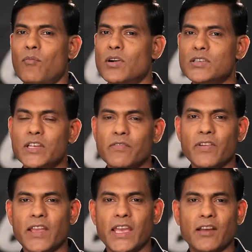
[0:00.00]
Mercy
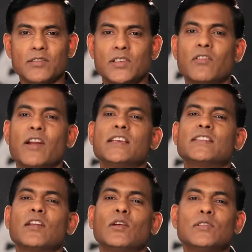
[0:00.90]
forgives,
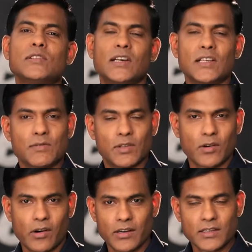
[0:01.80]
grace clothes us
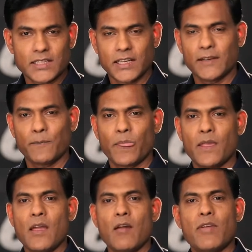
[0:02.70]
with royalty.
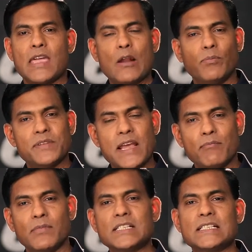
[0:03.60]
We can
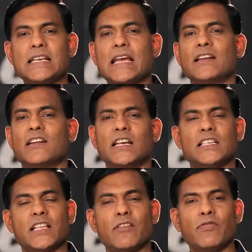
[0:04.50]
obtain mercy and
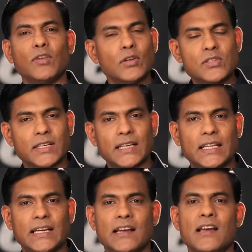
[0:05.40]
grace, they flow
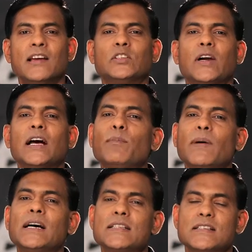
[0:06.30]
together to
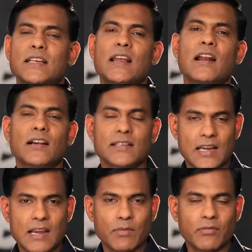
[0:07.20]
help us in our
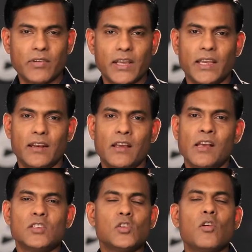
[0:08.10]
time of need.
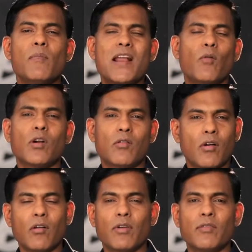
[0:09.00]
So, no matter what
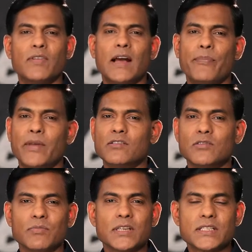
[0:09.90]
wrong we've done, there
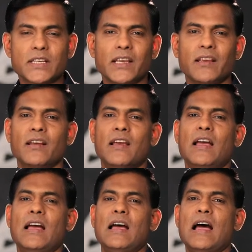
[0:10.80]
is mercy
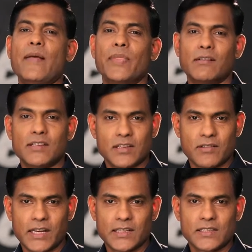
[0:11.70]
and there is
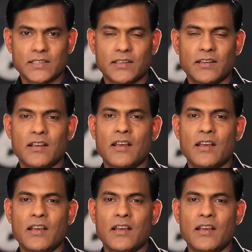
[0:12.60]
grace.